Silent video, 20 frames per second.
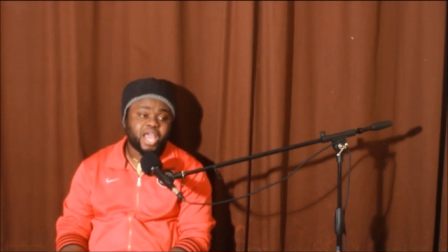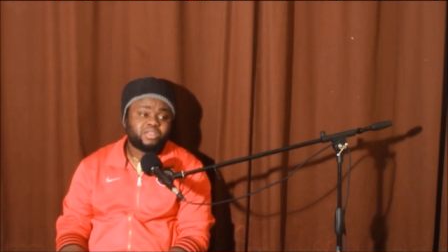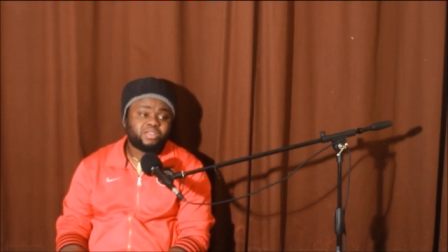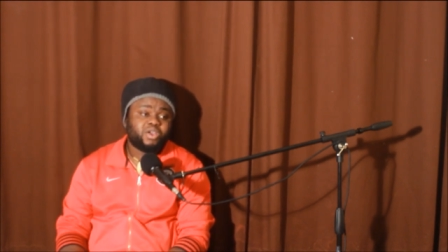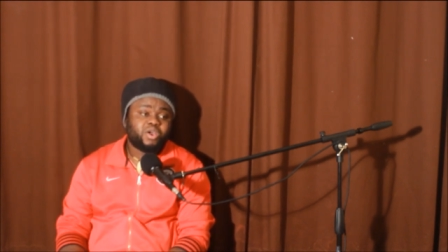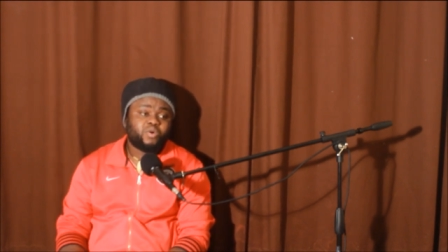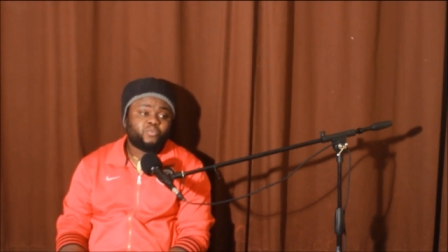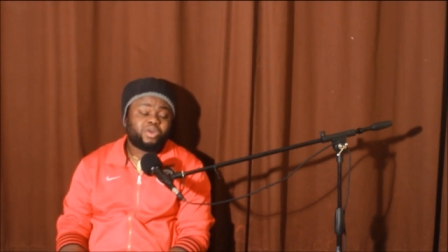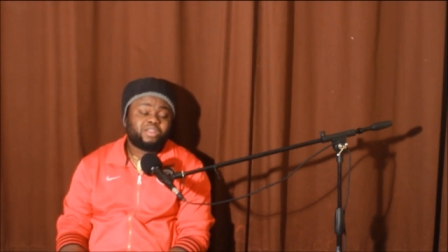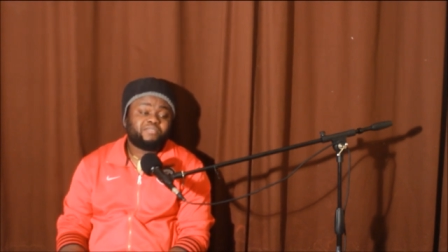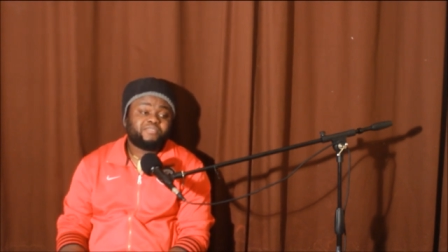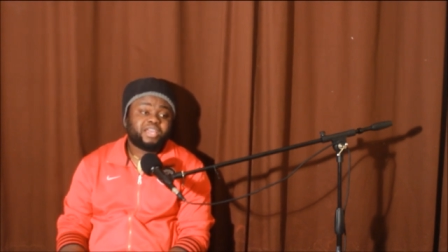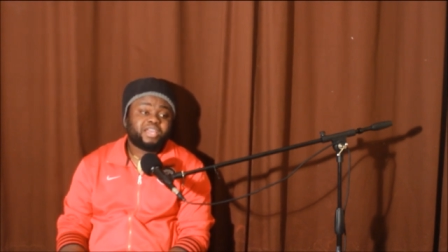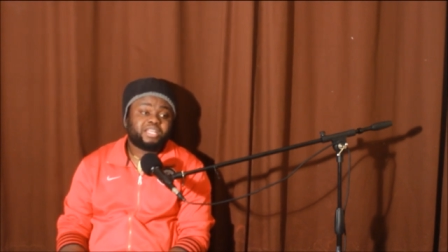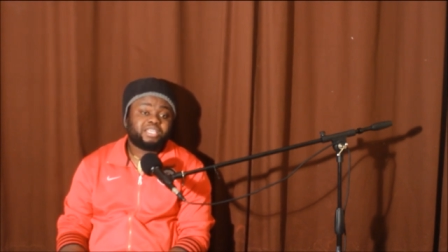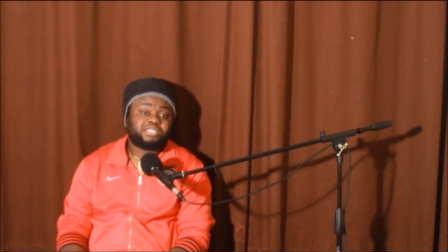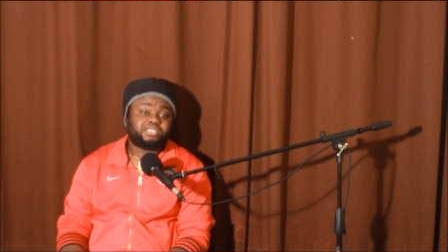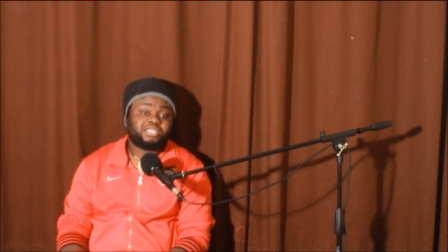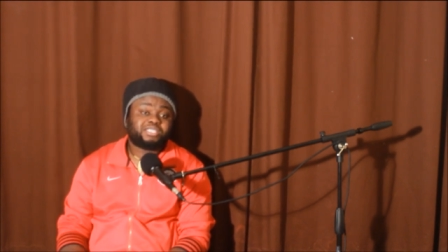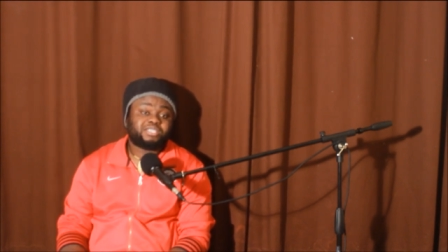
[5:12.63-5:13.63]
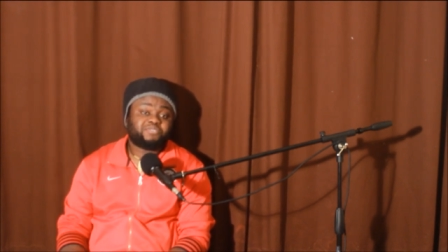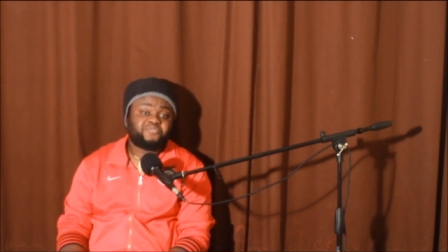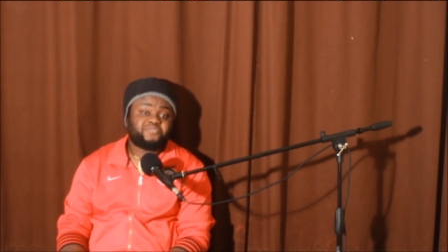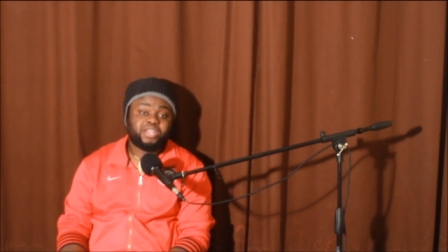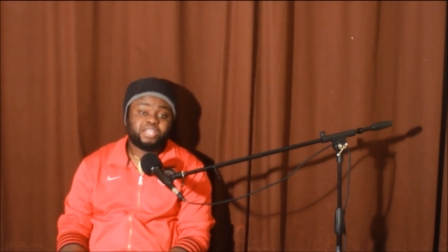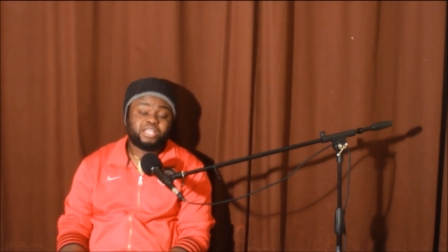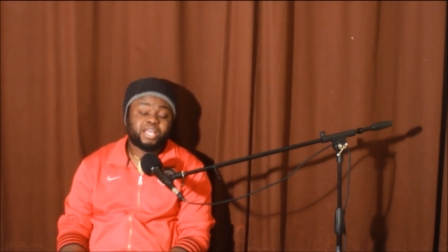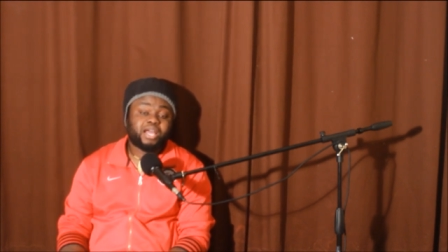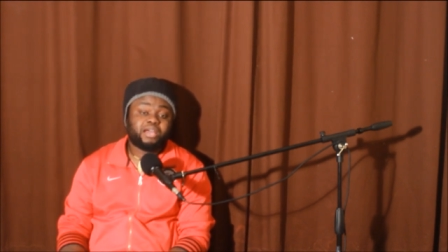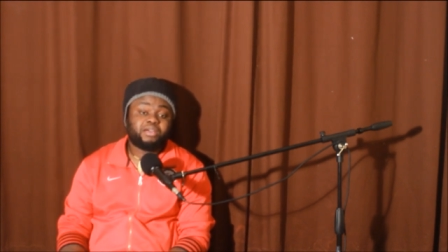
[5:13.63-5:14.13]
And look, whatever look, it is, look, it's a no,
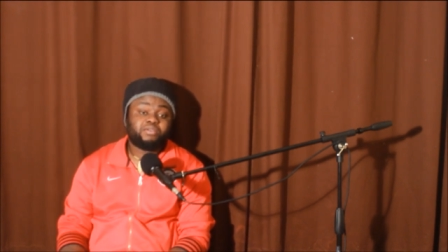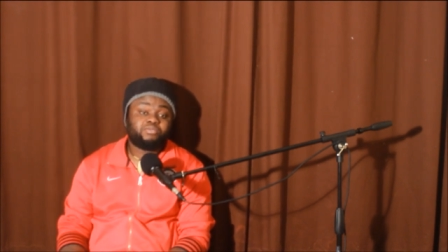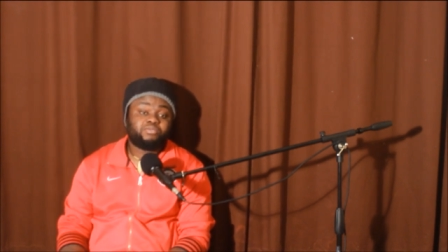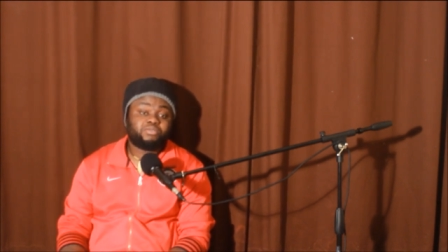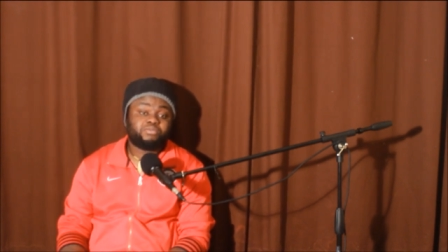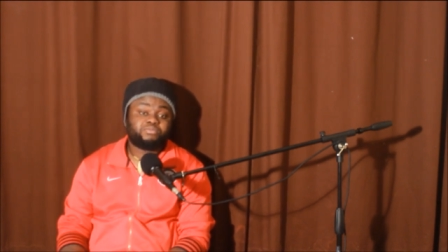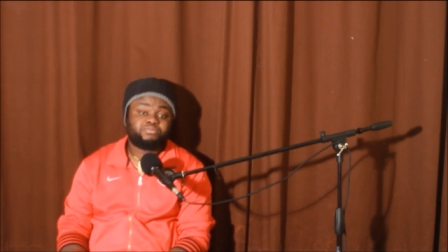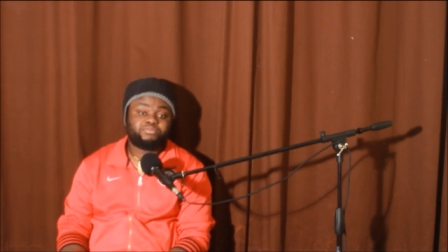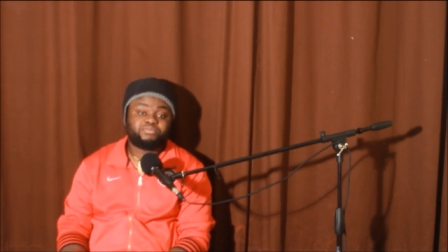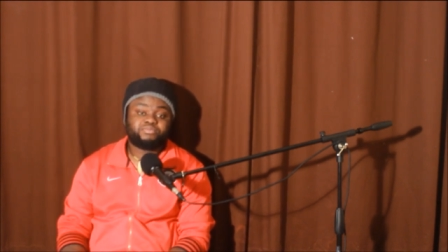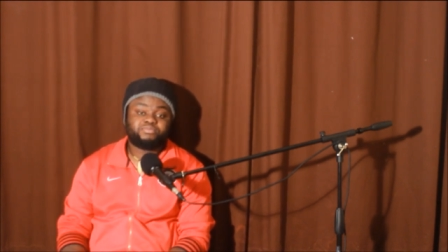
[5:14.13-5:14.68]
feeling. No, no, no.